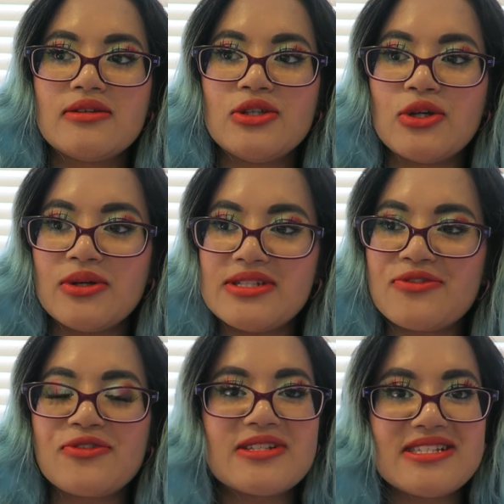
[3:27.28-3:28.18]
you know, in
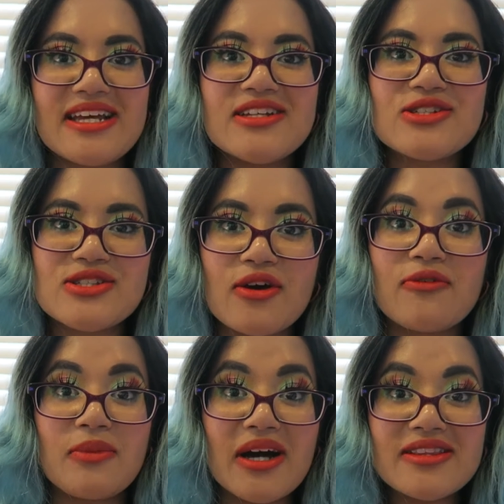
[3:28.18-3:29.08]
different stages
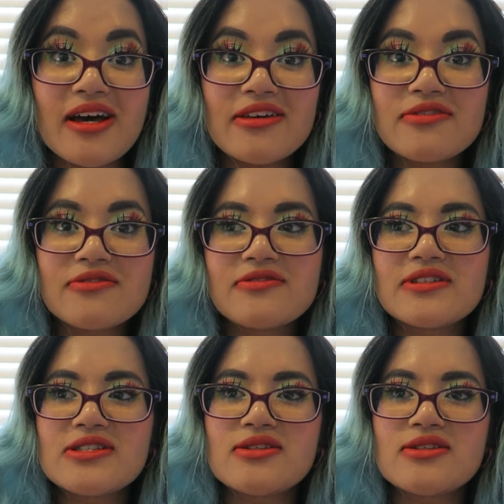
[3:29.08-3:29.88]
of my life.